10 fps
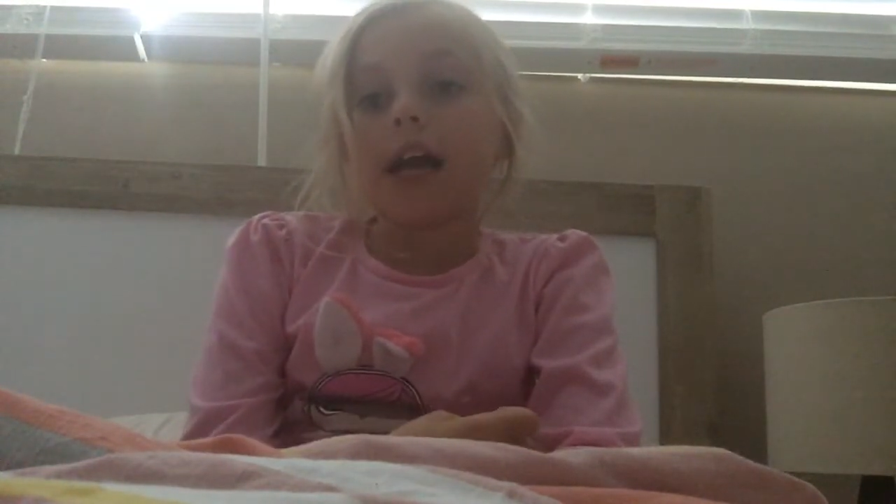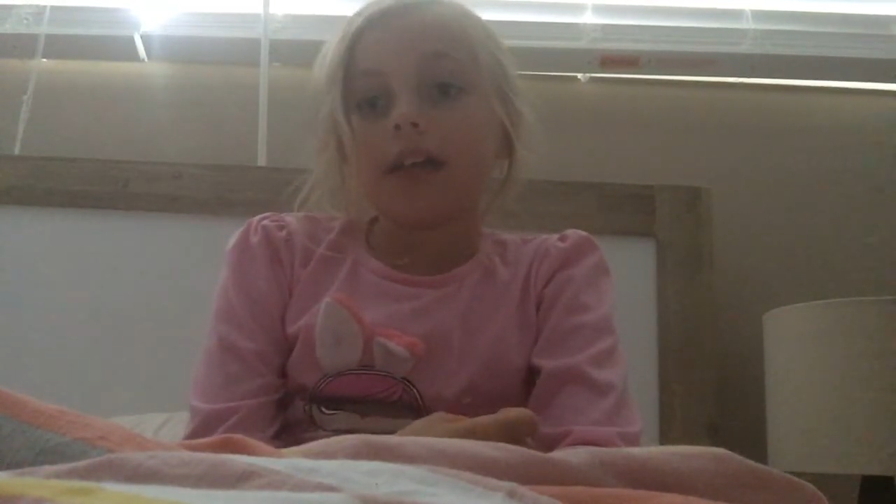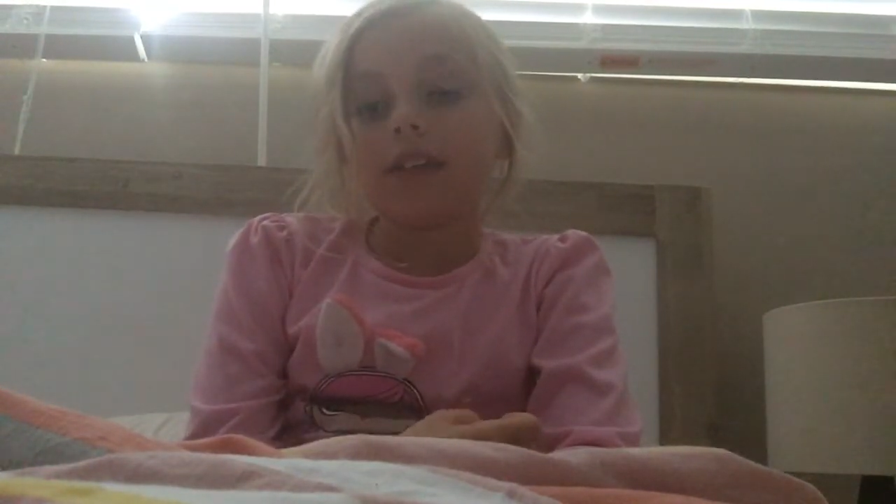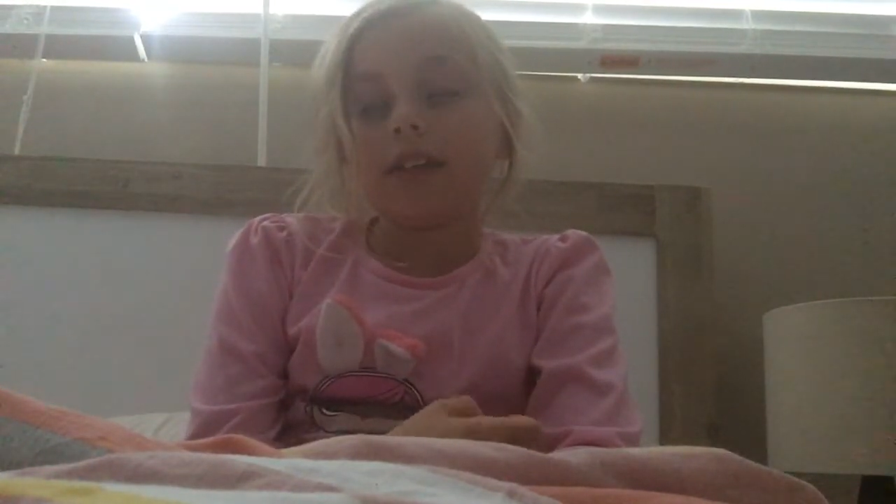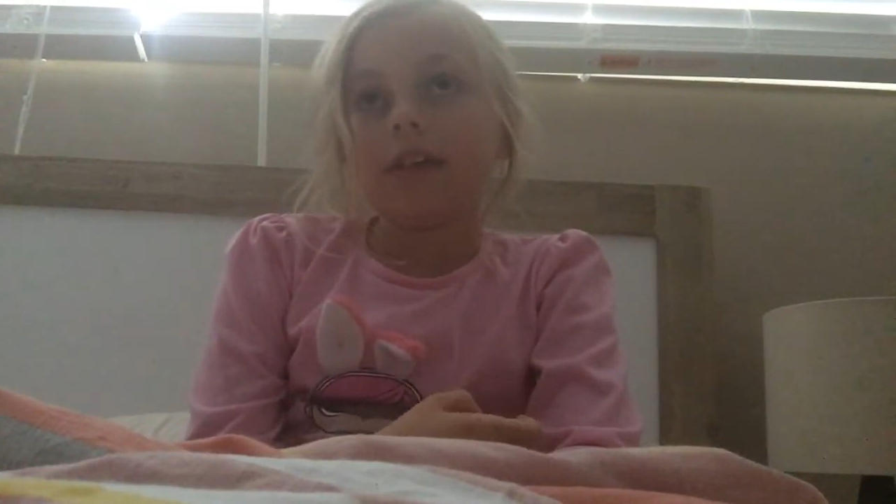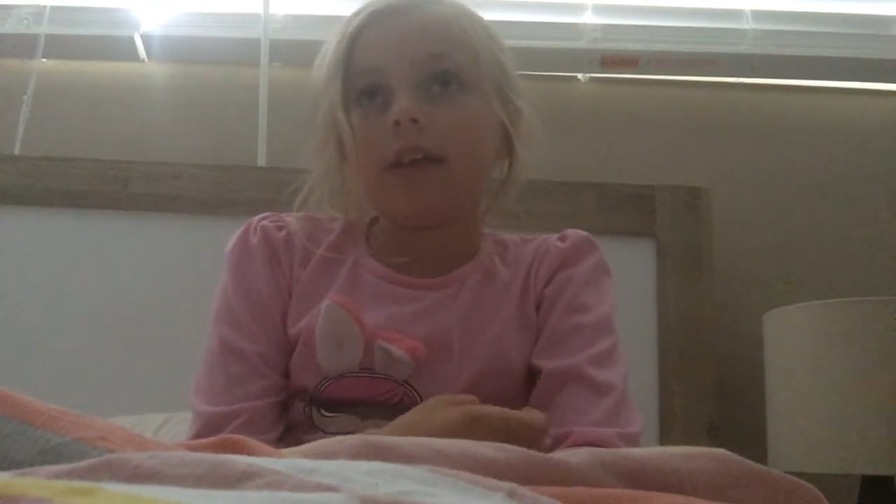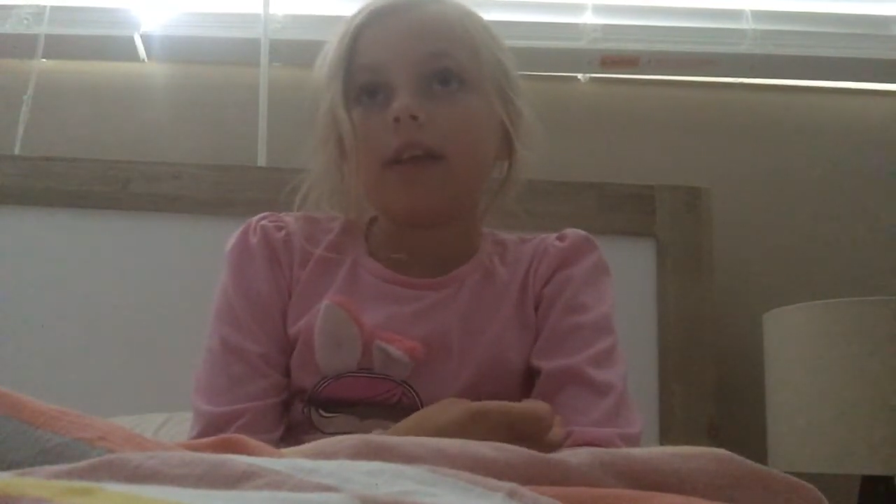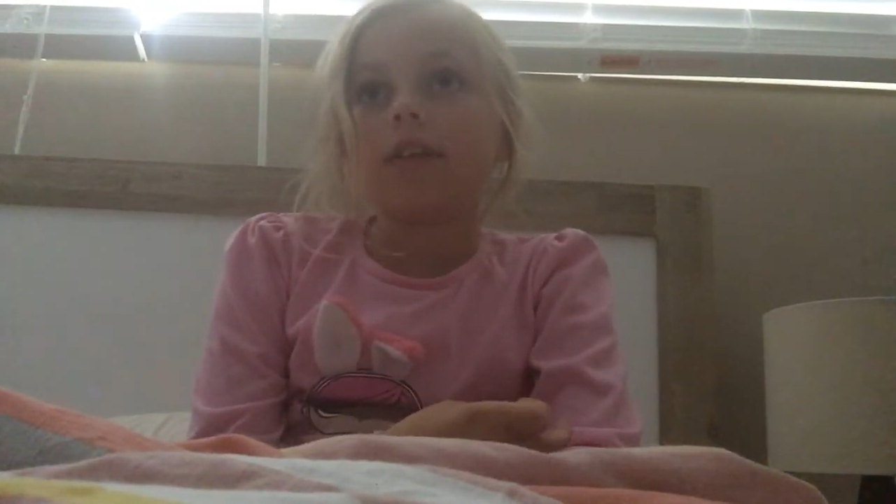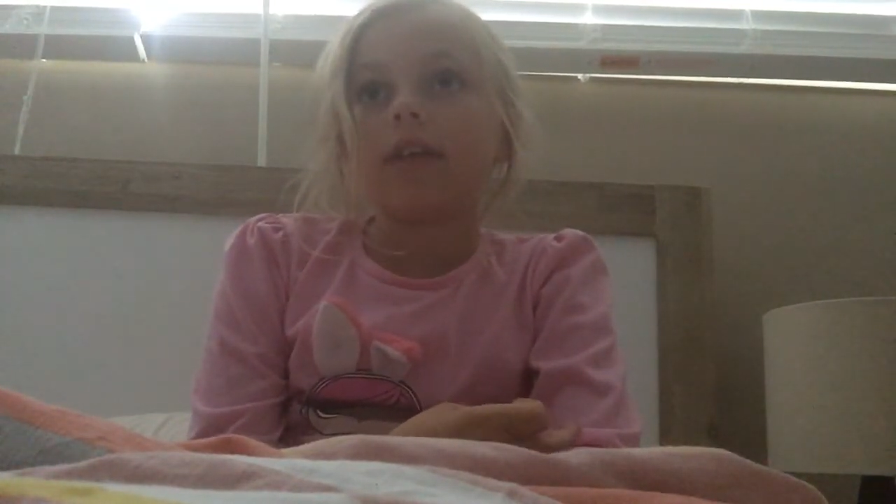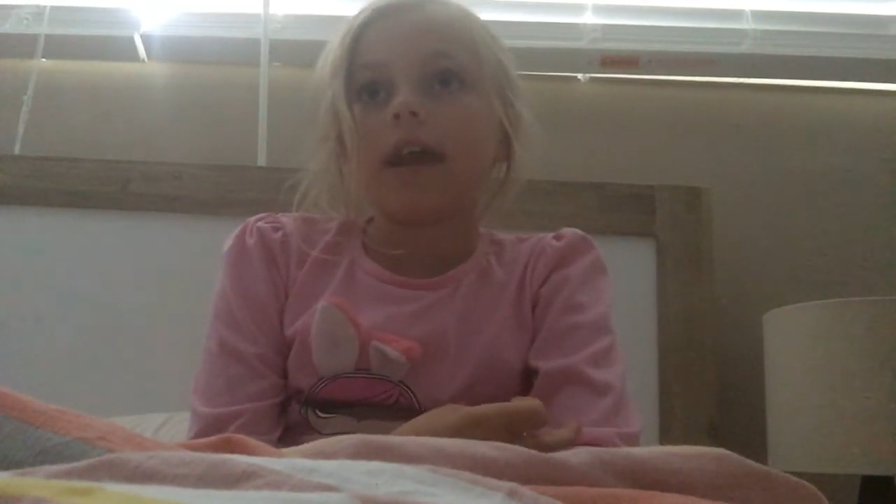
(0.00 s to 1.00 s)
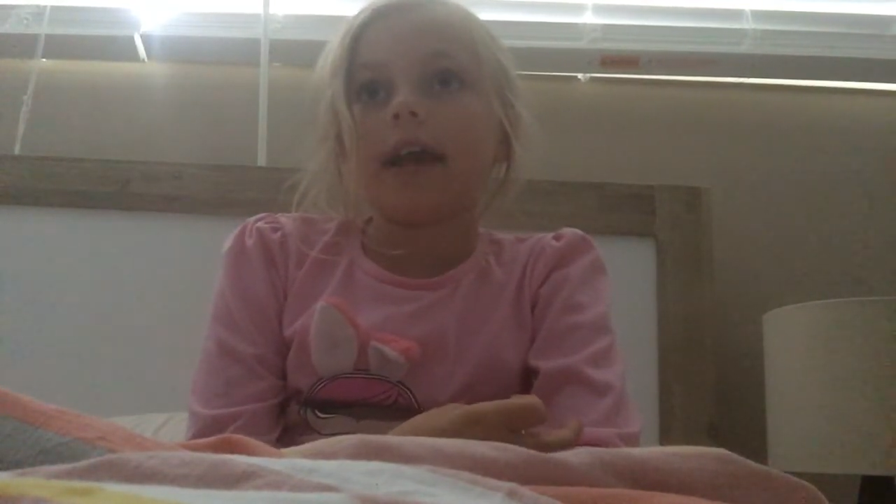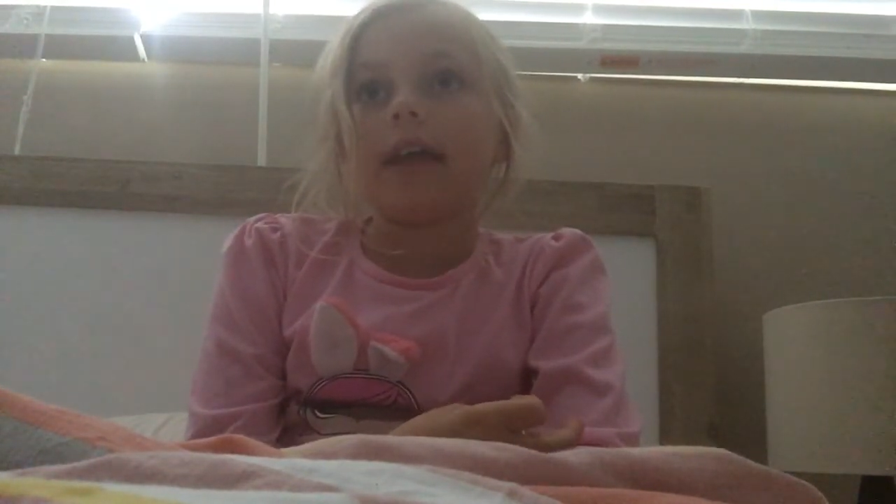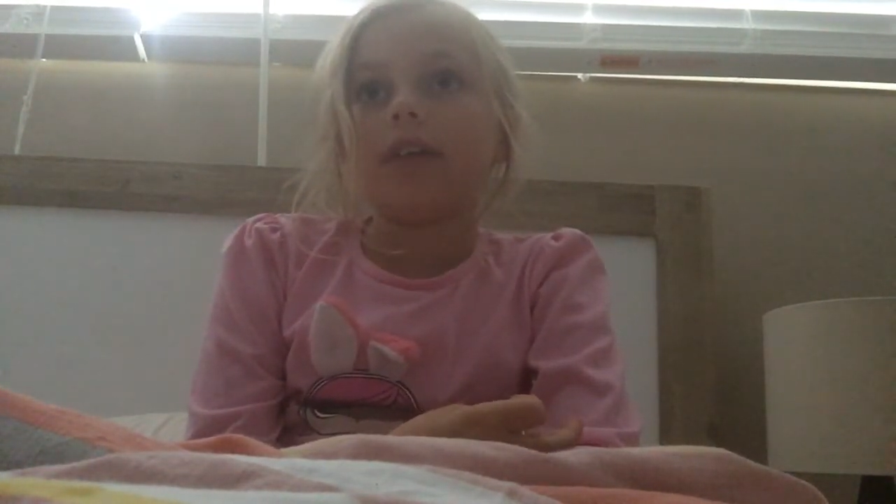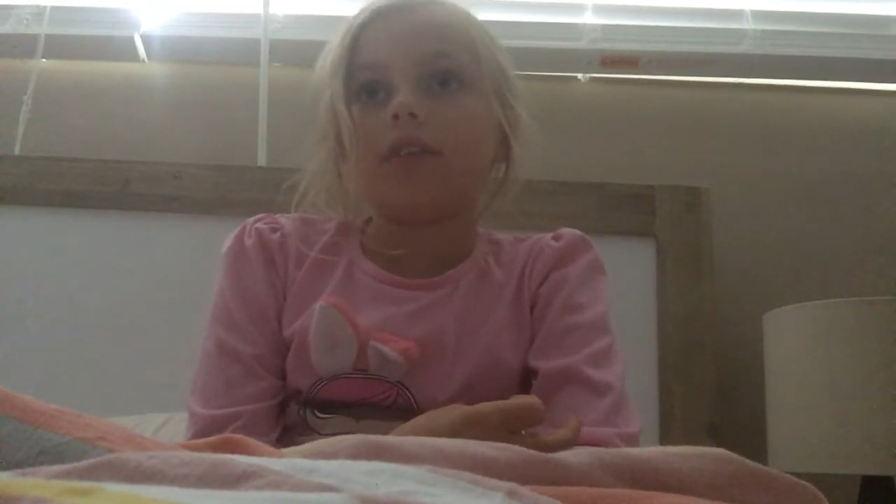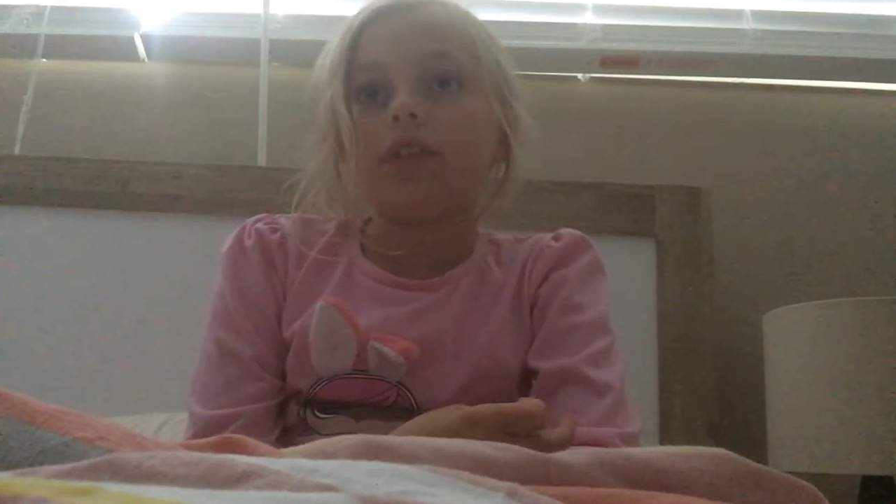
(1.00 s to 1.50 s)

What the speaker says: accident and